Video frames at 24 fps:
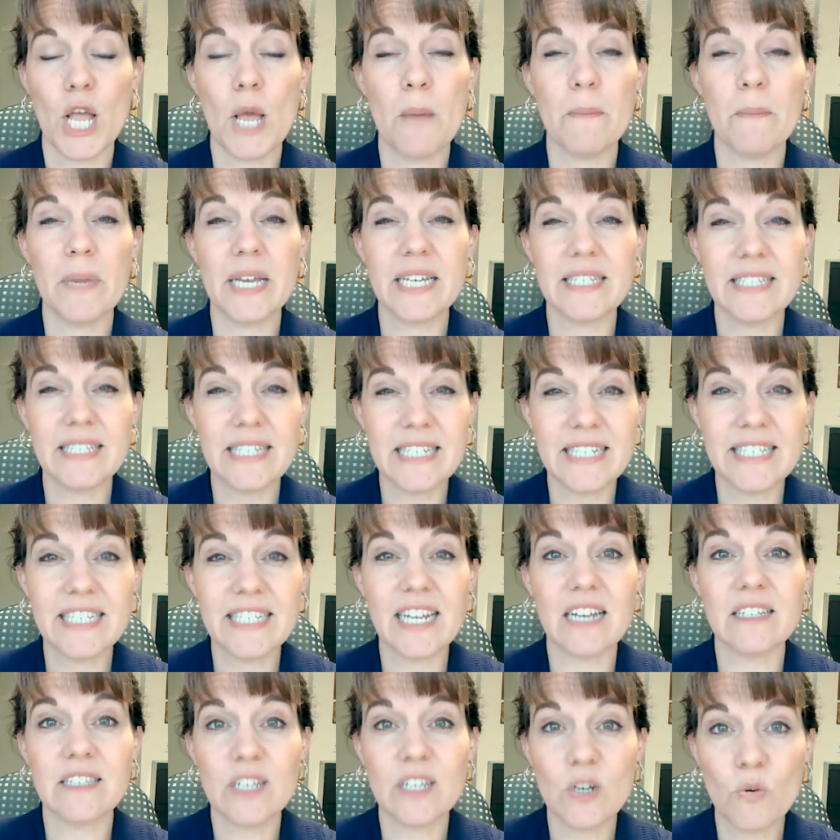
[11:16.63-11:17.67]
because he
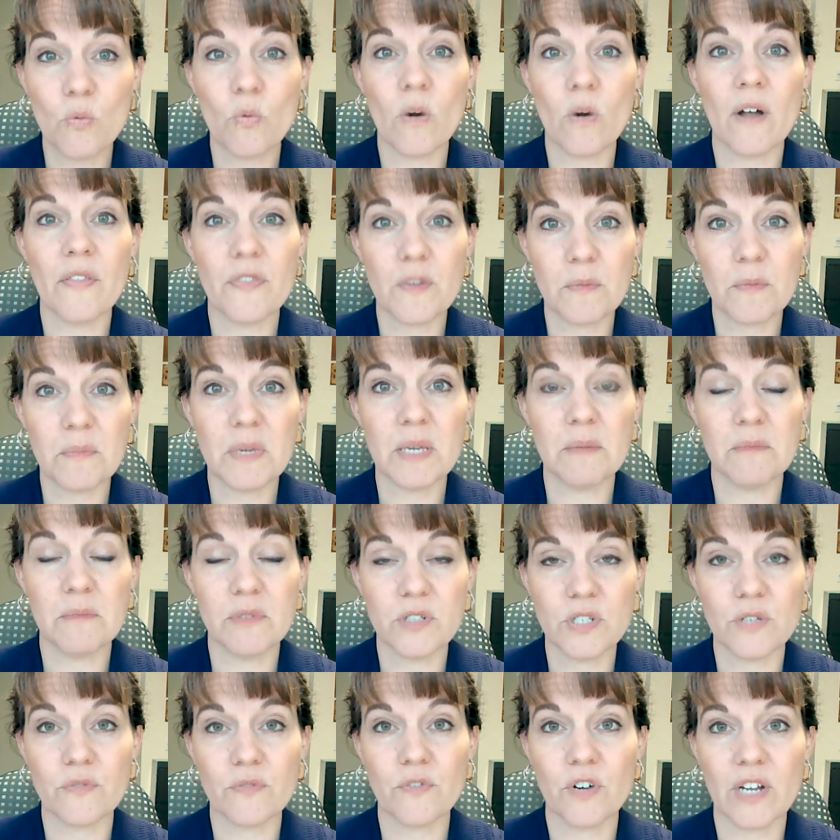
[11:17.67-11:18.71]
doesn't want the people
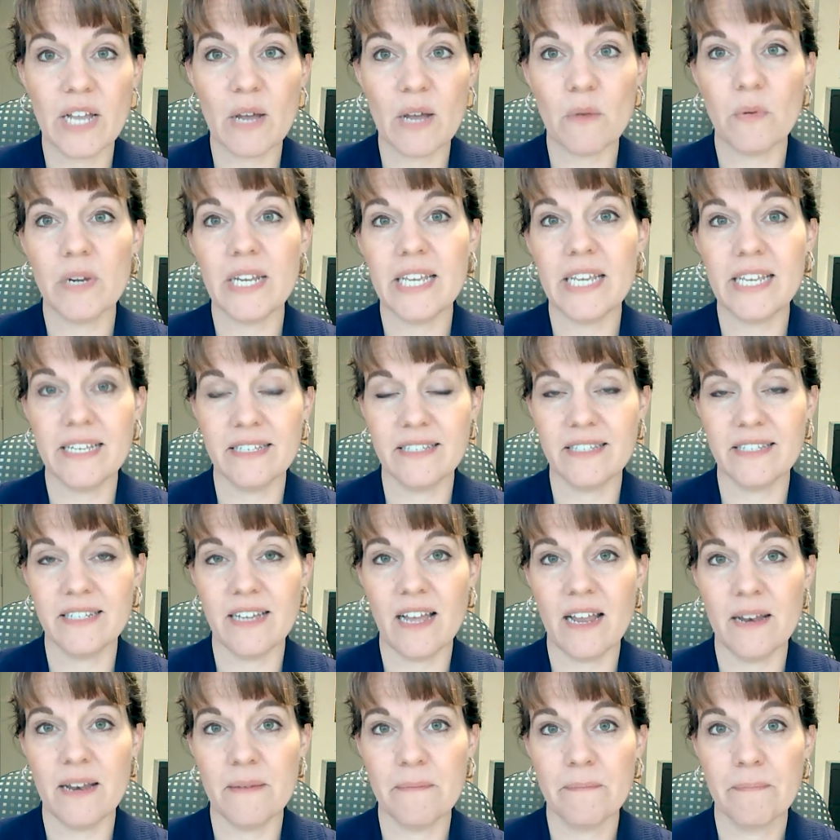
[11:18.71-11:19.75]
to forget what he has
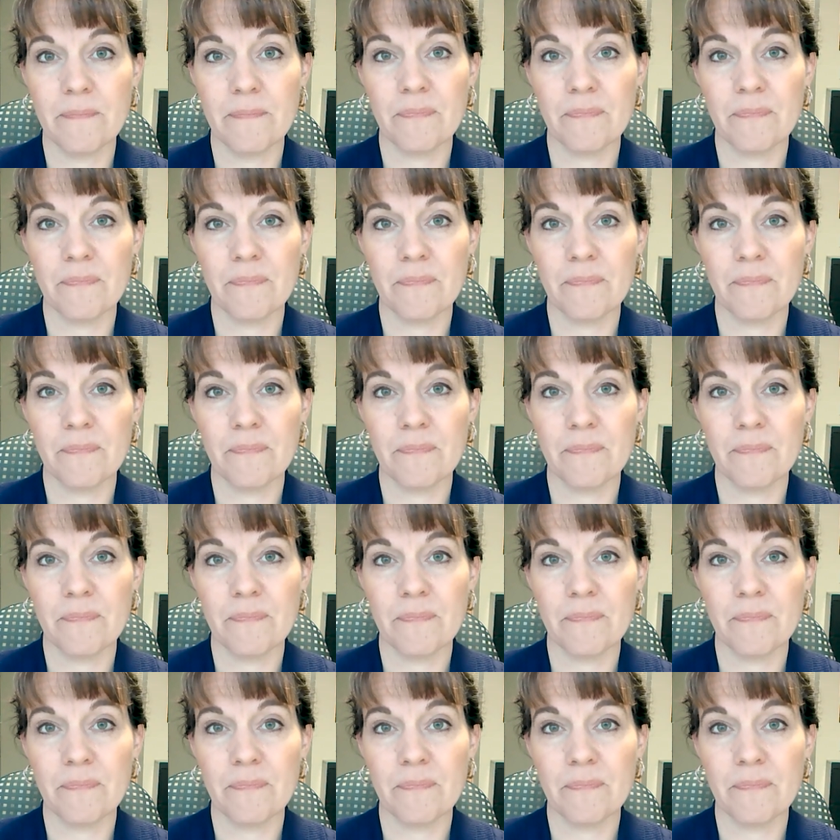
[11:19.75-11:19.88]
done.